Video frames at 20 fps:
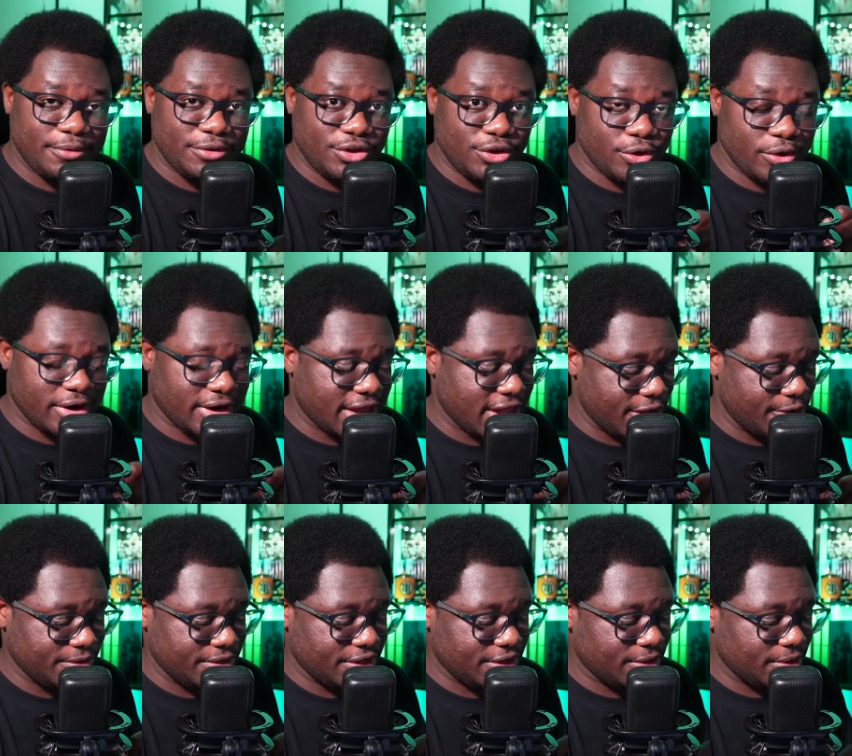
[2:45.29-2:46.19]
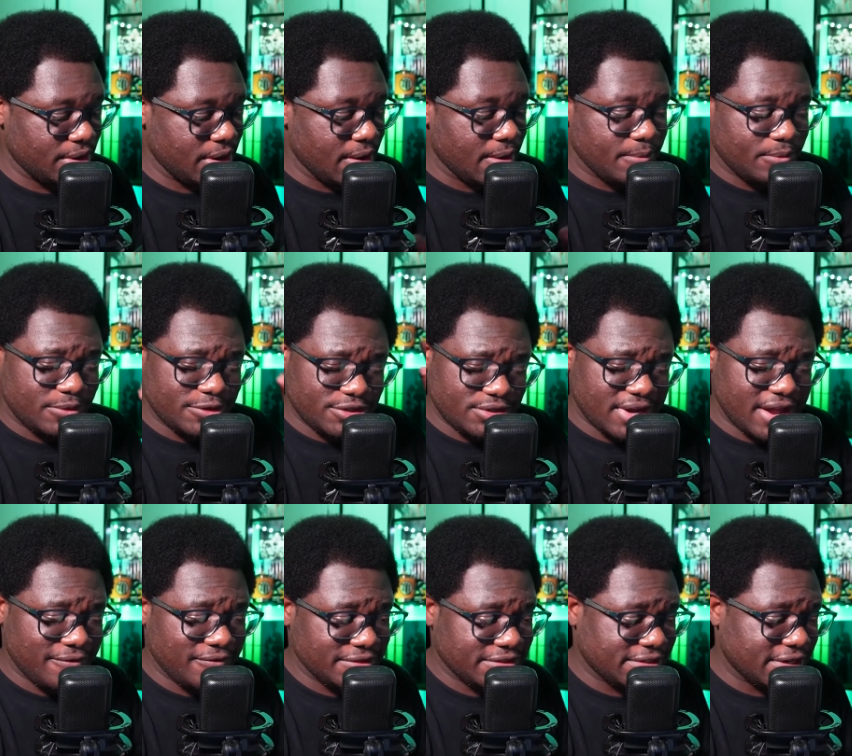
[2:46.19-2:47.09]
your account here. Once you
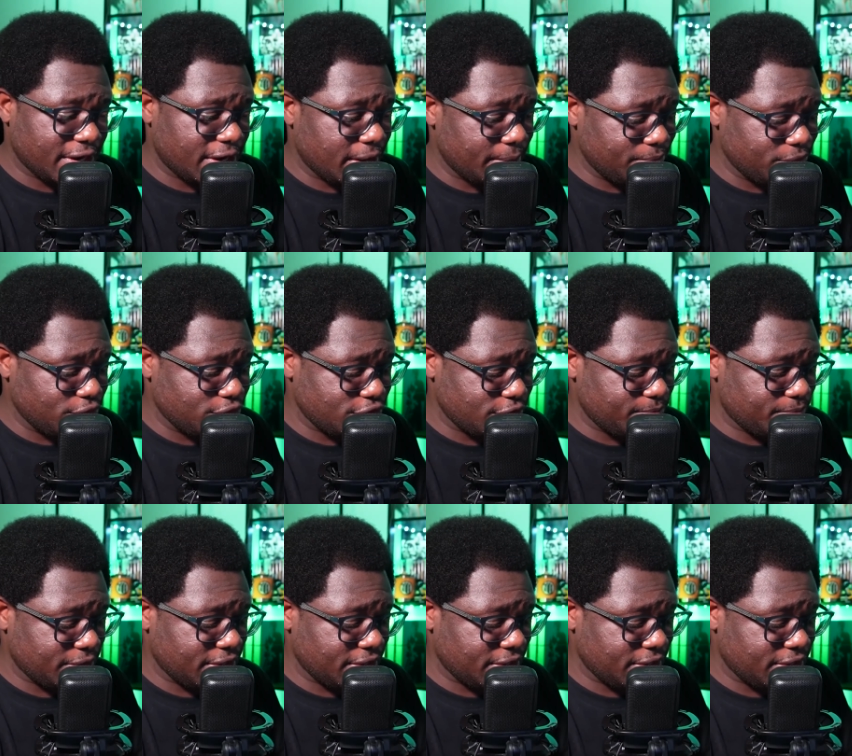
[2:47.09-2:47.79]
have it set up, you should